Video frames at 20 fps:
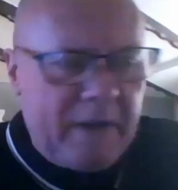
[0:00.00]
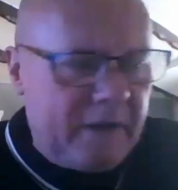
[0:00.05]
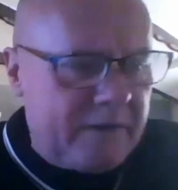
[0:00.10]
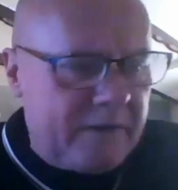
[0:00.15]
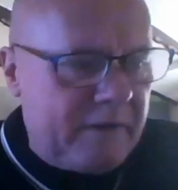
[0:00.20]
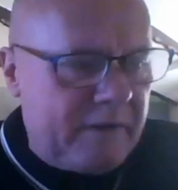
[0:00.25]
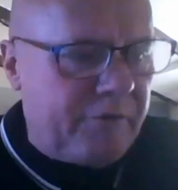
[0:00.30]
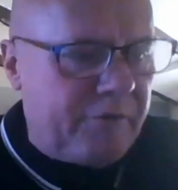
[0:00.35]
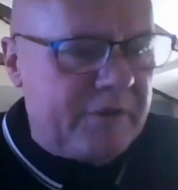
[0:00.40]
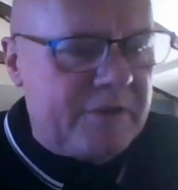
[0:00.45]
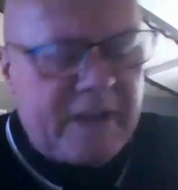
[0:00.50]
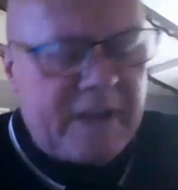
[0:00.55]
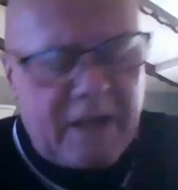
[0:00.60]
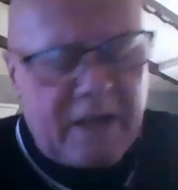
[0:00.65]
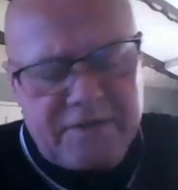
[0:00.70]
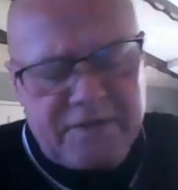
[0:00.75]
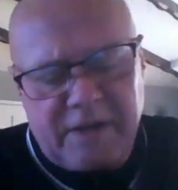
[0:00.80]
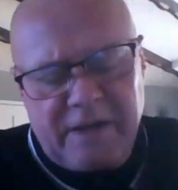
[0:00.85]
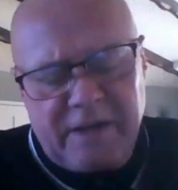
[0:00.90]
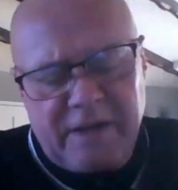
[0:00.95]
played different
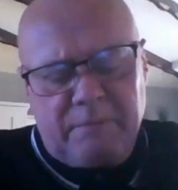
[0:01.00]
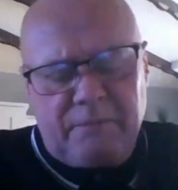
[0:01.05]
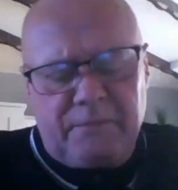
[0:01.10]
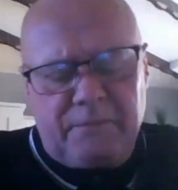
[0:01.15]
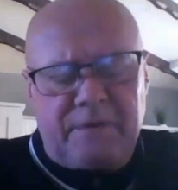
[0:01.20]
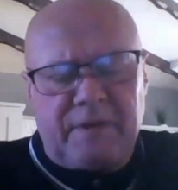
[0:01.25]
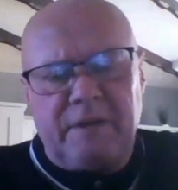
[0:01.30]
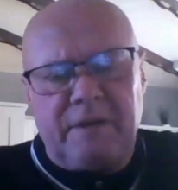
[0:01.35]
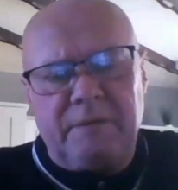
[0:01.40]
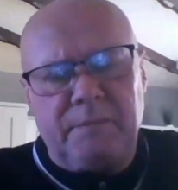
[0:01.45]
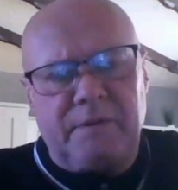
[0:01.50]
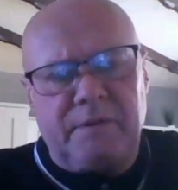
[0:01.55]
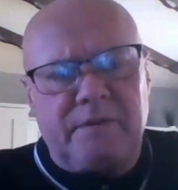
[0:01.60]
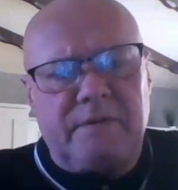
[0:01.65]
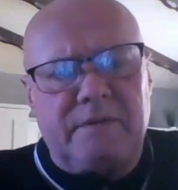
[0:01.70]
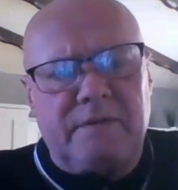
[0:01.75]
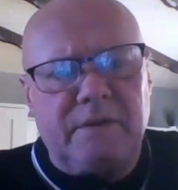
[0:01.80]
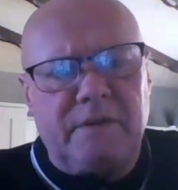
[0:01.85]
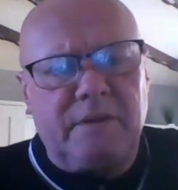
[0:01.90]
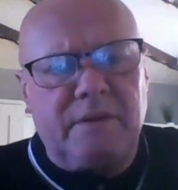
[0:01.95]
styles of games, Dean,
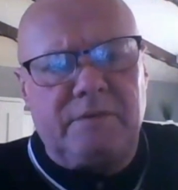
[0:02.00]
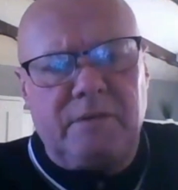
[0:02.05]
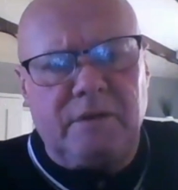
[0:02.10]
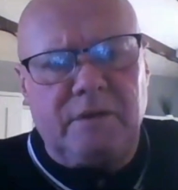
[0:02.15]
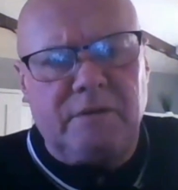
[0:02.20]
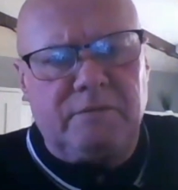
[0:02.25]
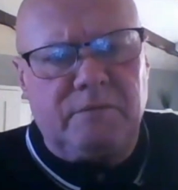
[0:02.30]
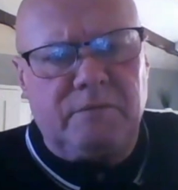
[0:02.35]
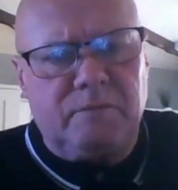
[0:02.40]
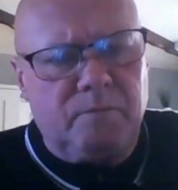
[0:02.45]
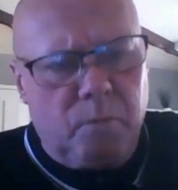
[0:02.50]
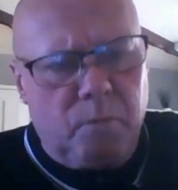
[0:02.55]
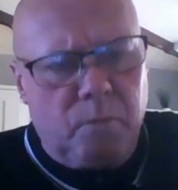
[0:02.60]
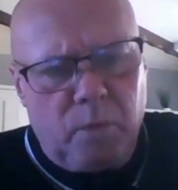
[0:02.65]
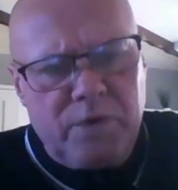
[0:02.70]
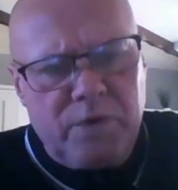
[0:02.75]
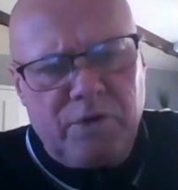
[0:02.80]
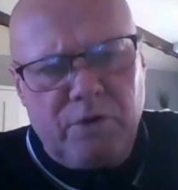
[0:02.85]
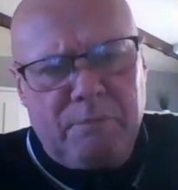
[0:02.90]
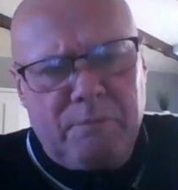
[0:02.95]
but
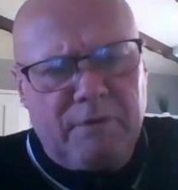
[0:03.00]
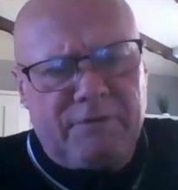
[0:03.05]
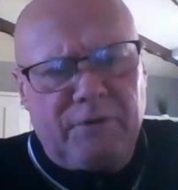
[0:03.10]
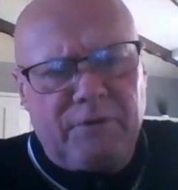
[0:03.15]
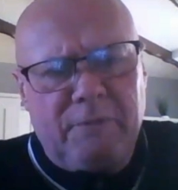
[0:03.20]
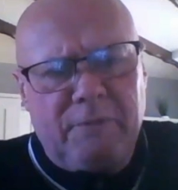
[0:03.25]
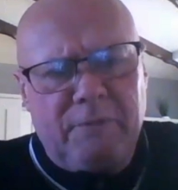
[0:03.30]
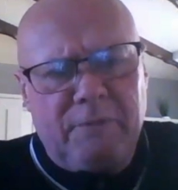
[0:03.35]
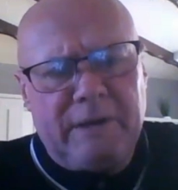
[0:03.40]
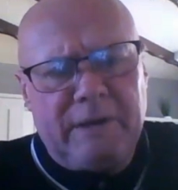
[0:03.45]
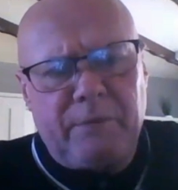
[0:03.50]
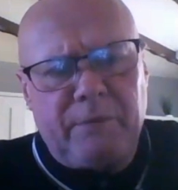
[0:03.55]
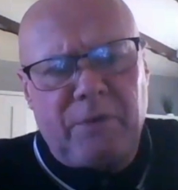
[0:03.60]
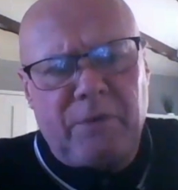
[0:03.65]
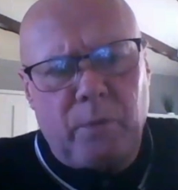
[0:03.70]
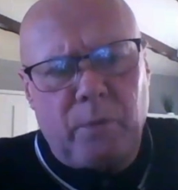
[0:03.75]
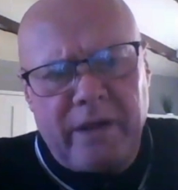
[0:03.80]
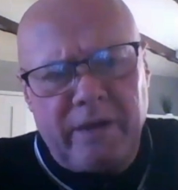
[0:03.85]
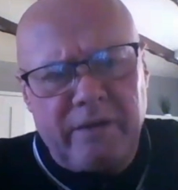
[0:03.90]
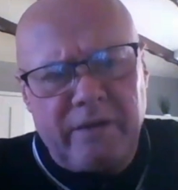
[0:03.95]
would you prefer playing
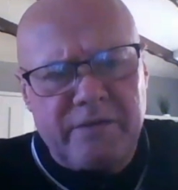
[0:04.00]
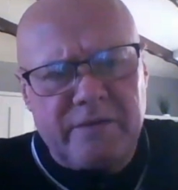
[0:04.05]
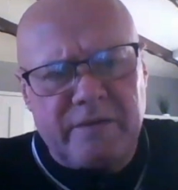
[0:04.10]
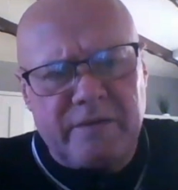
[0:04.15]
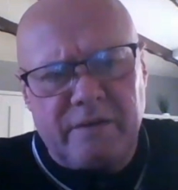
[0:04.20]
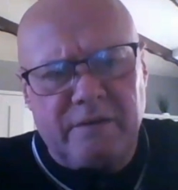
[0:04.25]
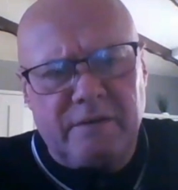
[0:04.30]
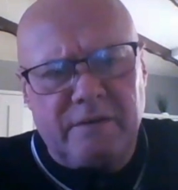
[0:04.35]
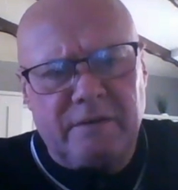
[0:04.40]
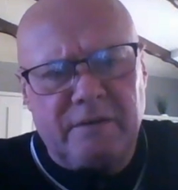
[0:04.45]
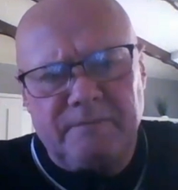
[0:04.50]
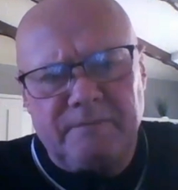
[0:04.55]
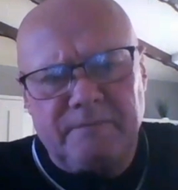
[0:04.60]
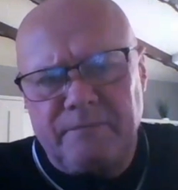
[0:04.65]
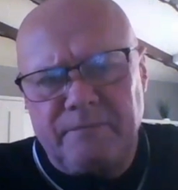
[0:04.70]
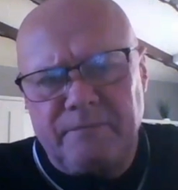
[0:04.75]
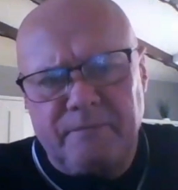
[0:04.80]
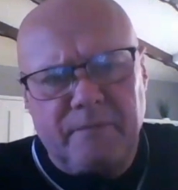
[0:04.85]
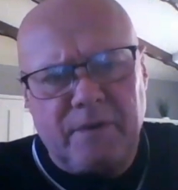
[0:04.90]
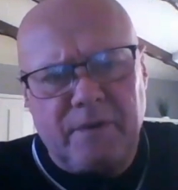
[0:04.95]
with wingers
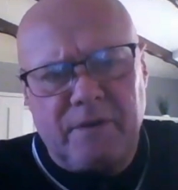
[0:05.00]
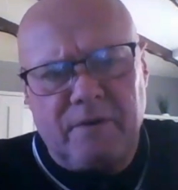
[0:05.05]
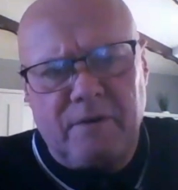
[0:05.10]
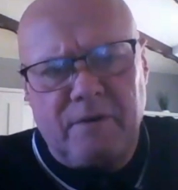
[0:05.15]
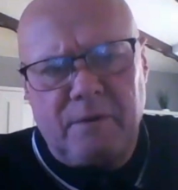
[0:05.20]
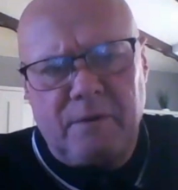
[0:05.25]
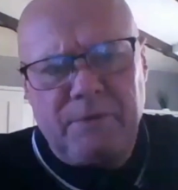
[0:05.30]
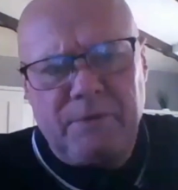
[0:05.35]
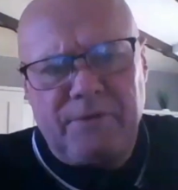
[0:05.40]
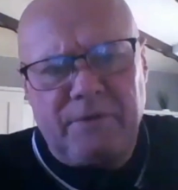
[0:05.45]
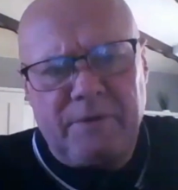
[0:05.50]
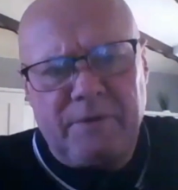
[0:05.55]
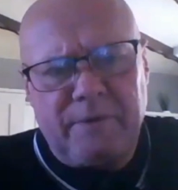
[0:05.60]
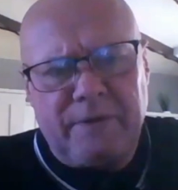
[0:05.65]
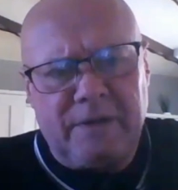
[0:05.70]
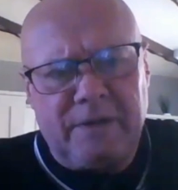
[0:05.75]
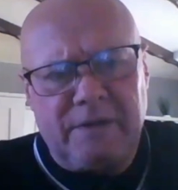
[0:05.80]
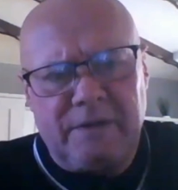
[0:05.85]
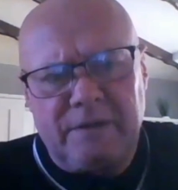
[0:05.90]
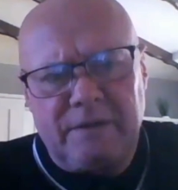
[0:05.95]
or coming through the
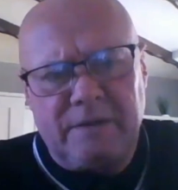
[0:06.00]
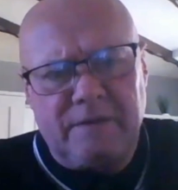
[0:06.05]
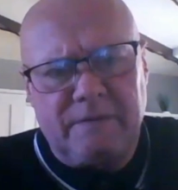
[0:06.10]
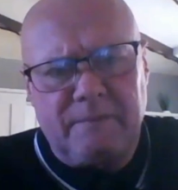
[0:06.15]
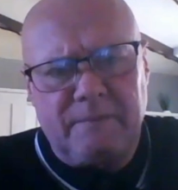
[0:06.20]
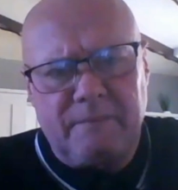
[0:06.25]
middle?